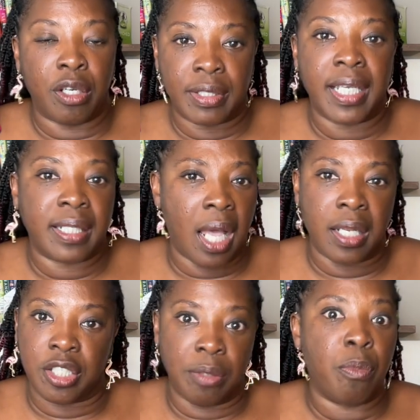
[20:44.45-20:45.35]

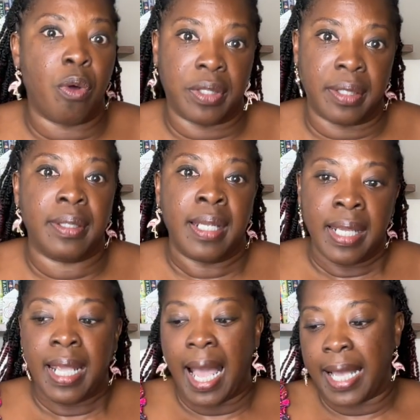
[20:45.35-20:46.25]
technology more than
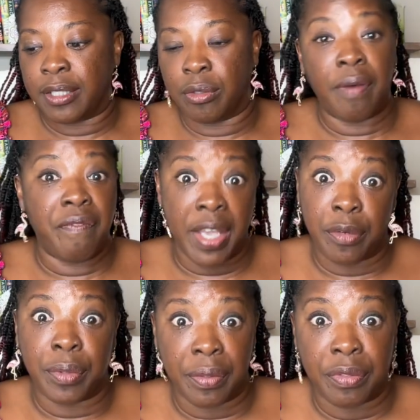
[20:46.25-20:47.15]
I do. A
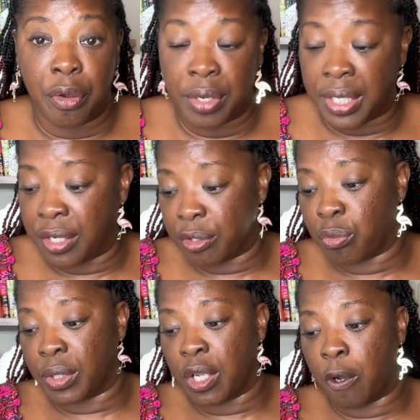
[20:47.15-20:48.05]
veteran of 30 years
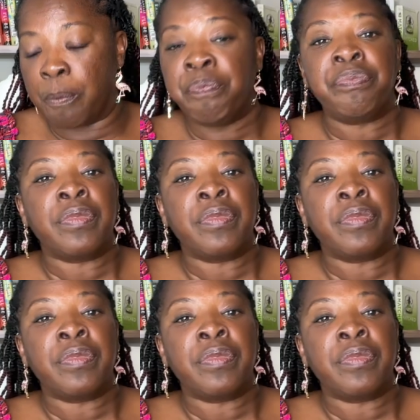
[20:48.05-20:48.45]
would know.